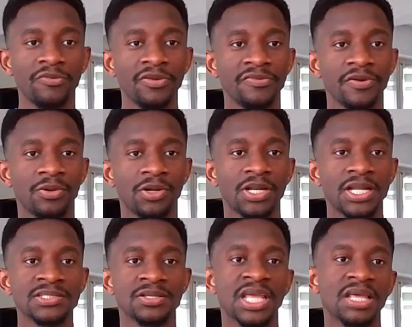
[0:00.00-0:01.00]
Moving forward,
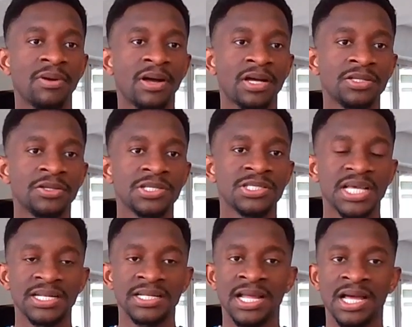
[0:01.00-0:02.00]
let's talk about the
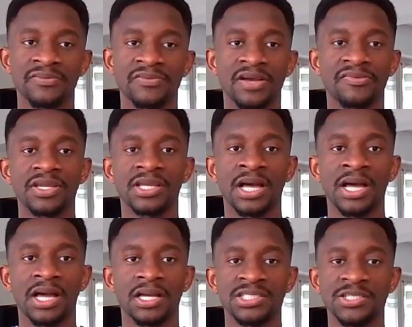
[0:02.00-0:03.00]
SatNav
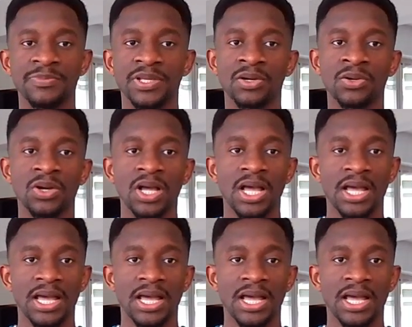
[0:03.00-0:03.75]
Africa GPO